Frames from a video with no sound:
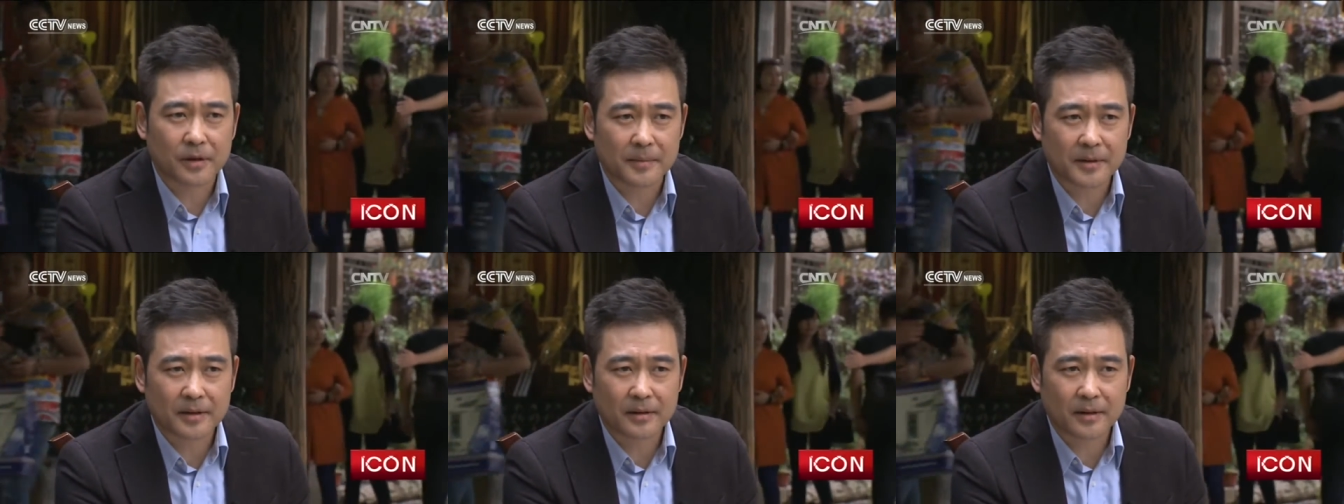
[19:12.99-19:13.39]
I
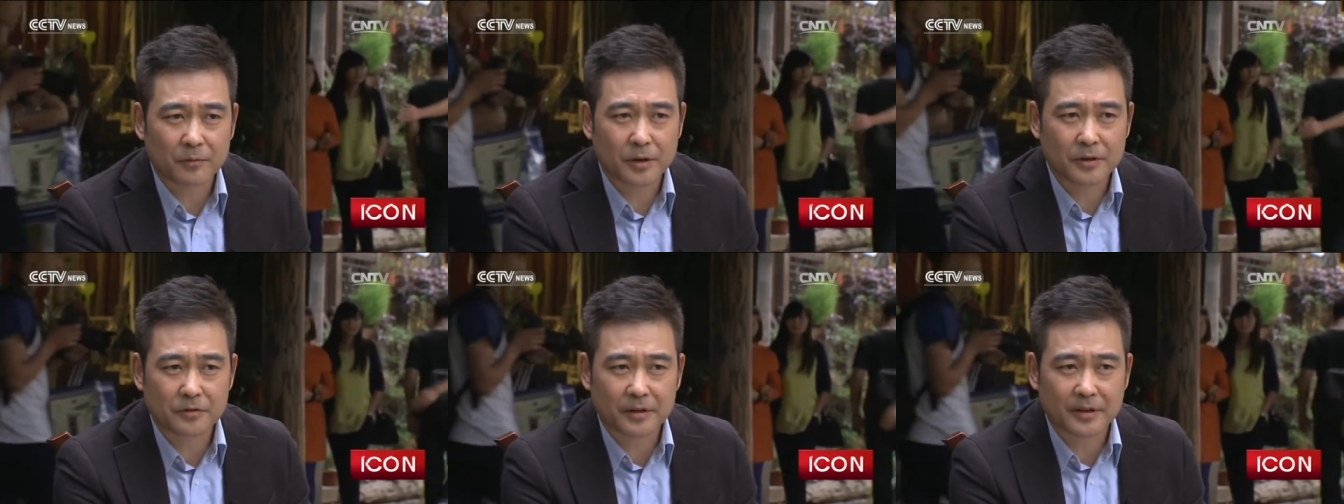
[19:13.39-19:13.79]
mean,
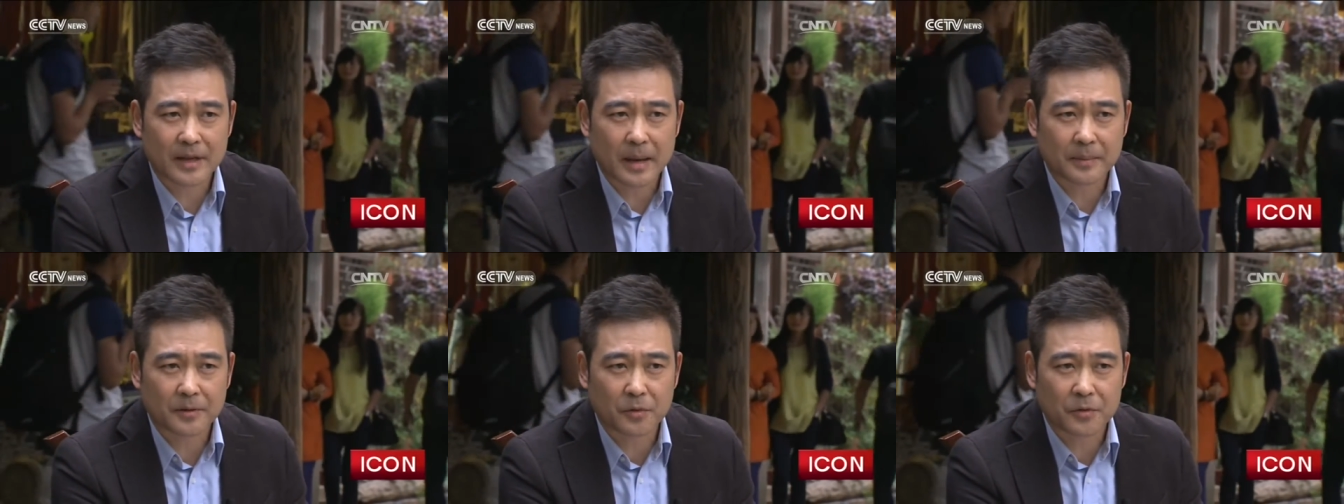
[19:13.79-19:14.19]
when you
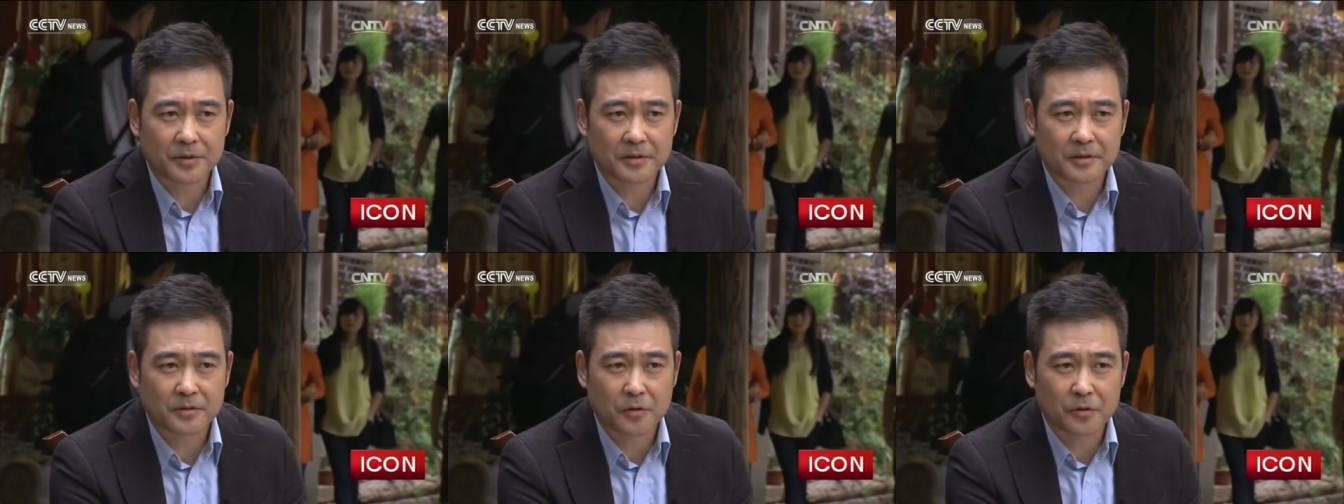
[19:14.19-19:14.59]
adapt all
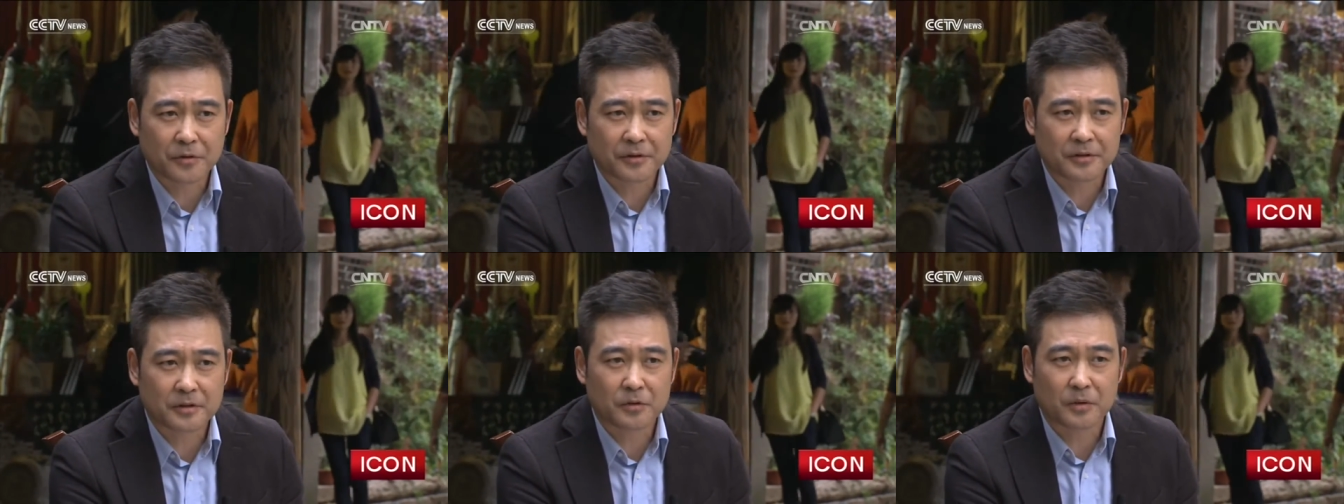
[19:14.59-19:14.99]
these
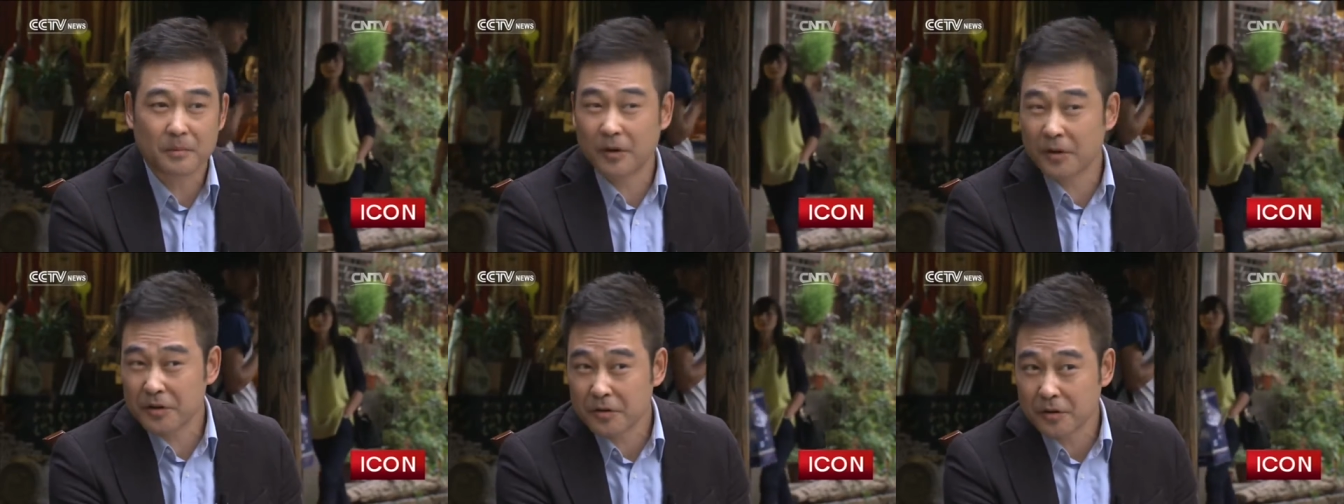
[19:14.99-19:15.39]
stories to a
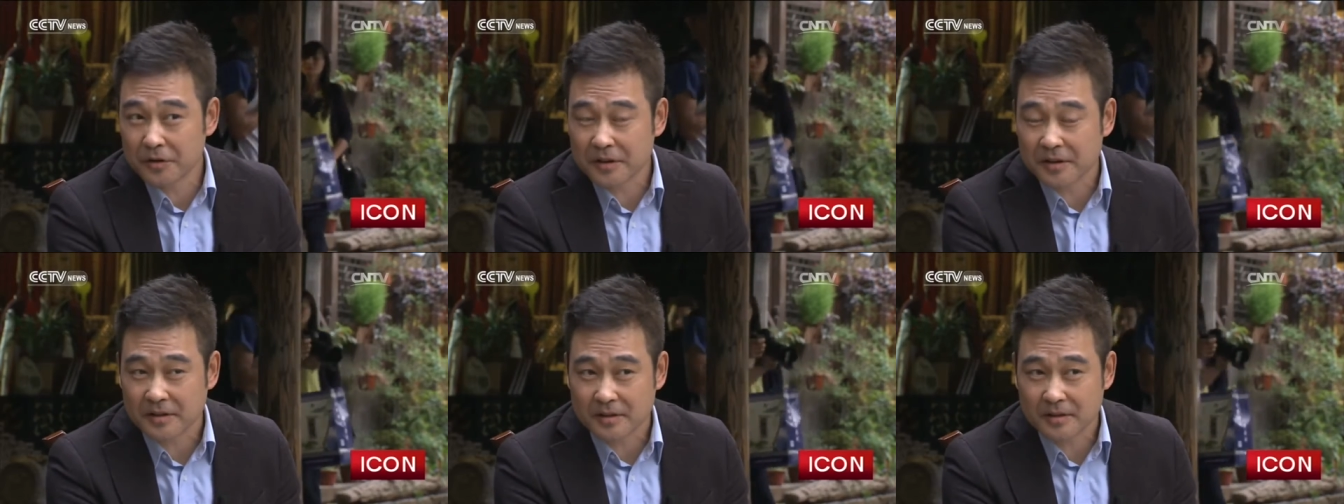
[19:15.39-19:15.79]
modern
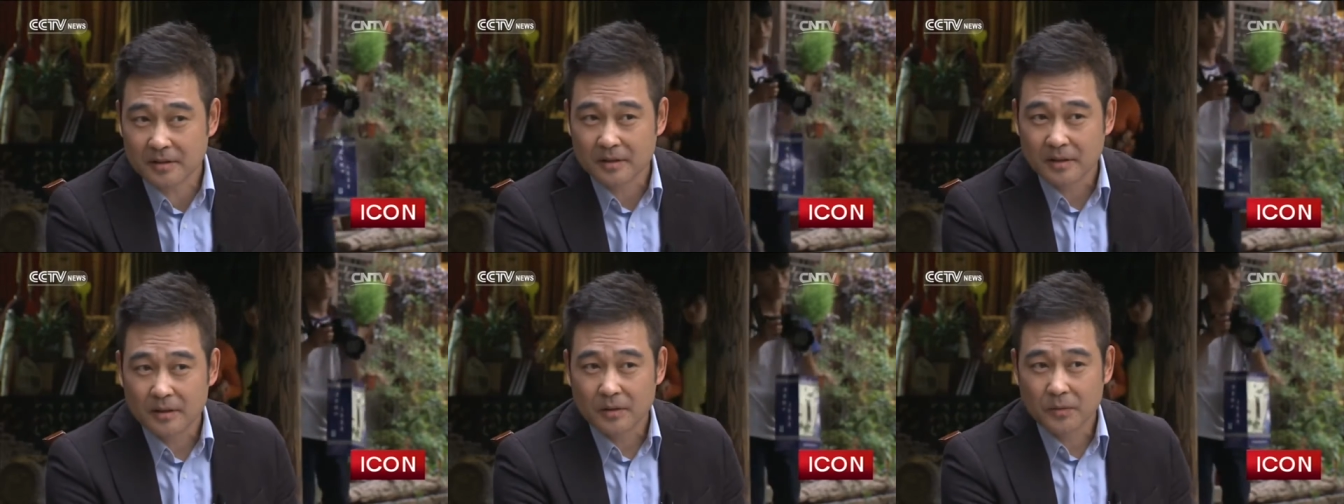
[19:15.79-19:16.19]
audience,
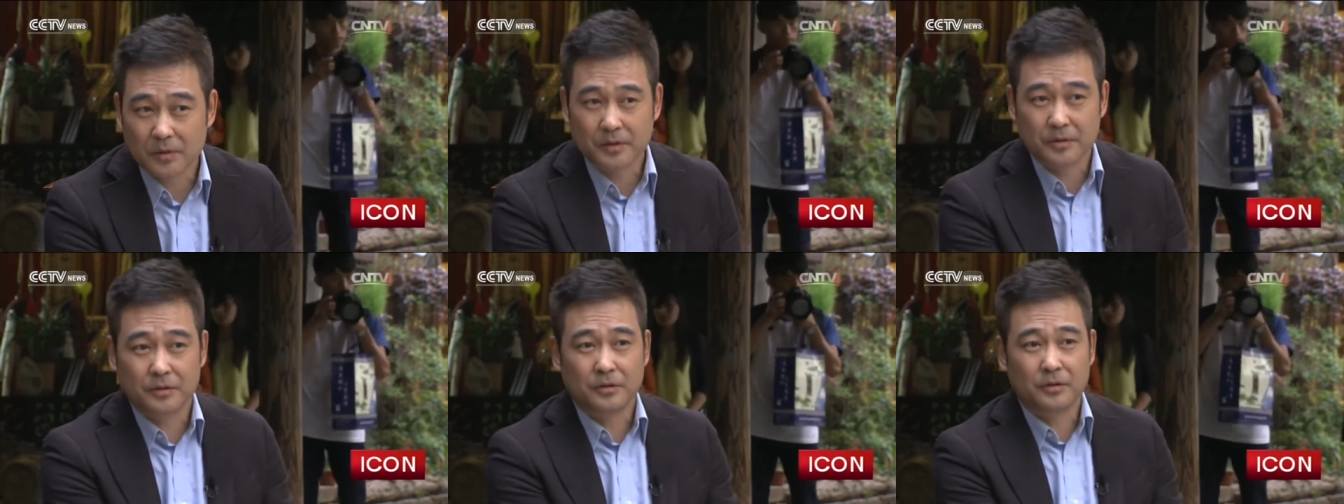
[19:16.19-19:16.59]

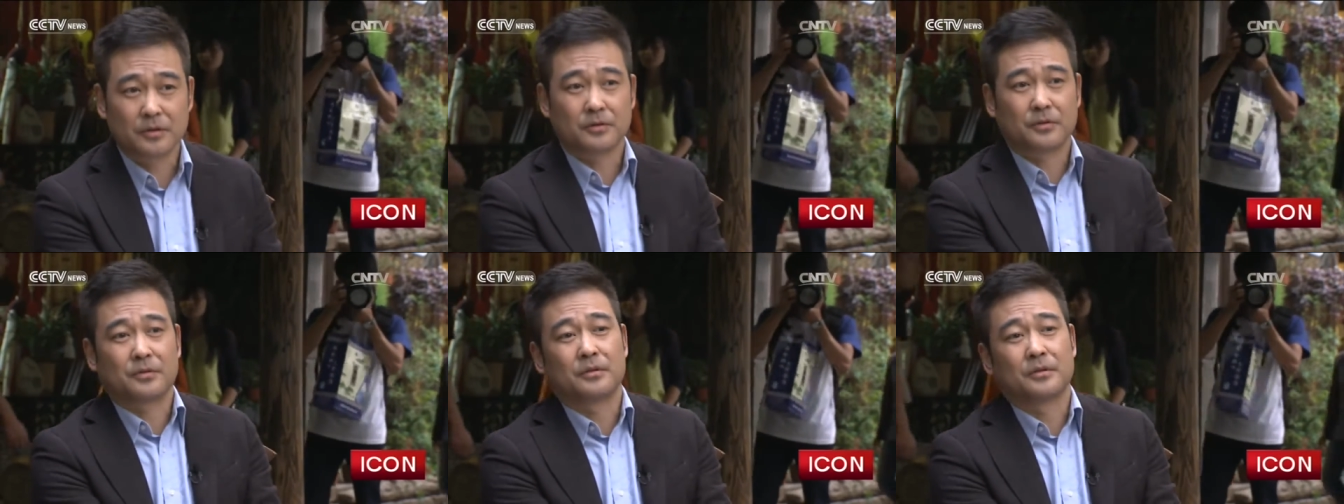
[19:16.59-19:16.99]
what do you
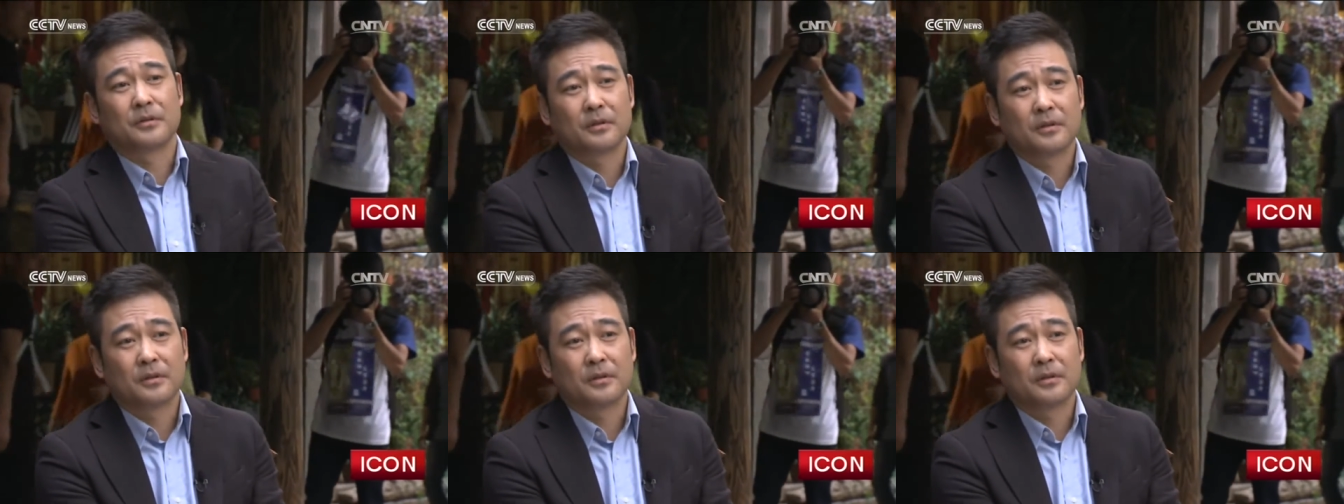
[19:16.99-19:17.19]
do?